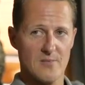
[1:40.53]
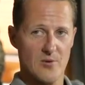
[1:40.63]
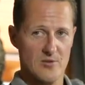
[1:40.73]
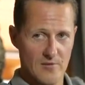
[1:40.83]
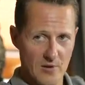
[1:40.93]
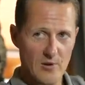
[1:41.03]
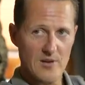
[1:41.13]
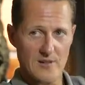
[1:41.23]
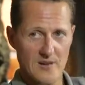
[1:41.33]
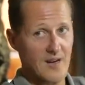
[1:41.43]
Because if you
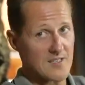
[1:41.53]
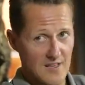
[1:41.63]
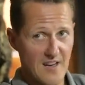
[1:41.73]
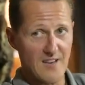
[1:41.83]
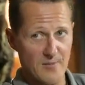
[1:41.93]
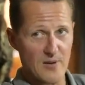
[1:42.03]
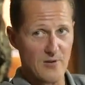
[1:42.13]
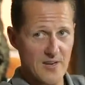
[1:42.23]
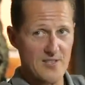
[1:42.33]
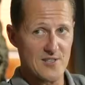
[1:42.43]
look at the cars, and I have been
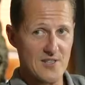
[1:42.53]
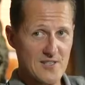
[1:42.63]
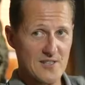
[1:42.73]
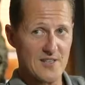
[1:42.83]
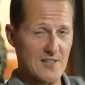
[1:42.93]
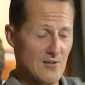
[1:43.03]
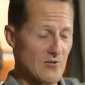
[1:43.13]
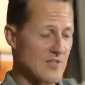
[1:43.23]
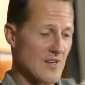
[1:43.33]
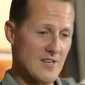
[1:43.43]
occasionally sitting in
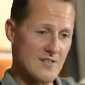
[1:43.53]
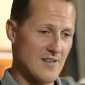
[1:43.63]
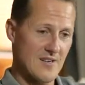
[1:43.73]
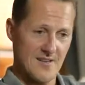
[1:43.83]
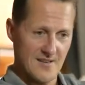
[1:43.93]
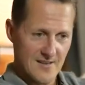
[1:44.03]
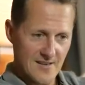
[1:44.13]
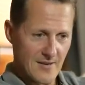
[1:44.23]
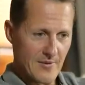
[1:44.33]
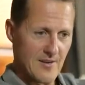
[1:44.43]
those cars,
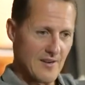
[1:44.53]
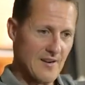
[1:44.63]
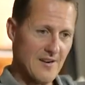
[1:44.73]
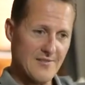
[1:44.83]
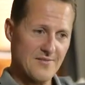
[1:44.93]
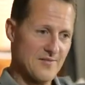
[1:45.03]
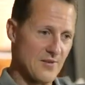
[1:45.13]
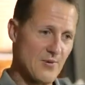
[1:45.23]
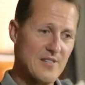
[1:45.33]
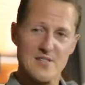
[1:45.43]
I mean, I have
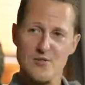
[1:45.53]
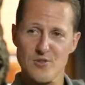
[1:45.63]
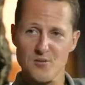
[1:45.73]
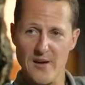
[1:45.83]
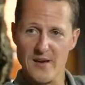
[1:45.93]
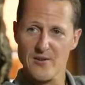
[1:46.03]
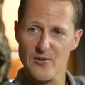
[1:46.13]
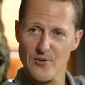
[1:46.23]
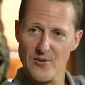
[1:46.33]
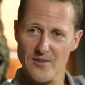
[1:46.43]
the greatest respect
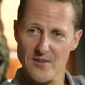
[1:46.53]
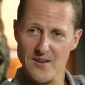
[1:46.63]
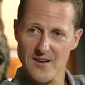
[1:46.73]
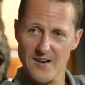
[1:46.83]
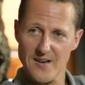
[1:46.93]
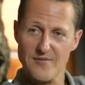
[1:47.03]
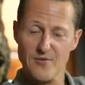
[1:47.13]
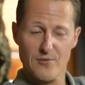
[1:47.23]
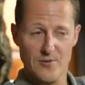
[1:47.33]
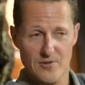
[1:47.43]
on earth
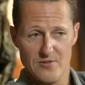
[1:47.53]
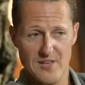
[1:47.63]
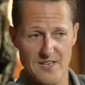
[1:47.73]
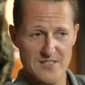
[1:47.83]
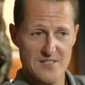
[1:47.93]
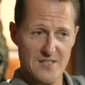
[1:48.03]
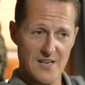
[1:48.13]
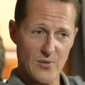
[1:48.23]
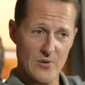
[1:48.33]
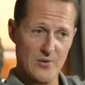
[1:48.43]
for what those guys
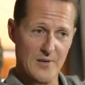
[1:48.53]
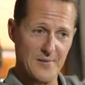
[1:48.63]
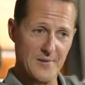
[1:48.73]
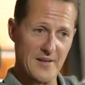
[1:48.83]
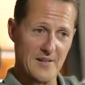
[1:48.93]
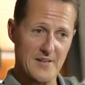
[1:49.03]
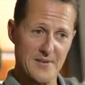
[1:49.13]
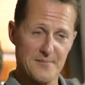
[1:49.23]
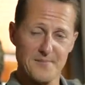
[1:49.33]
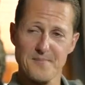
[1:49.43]
were doing at the time.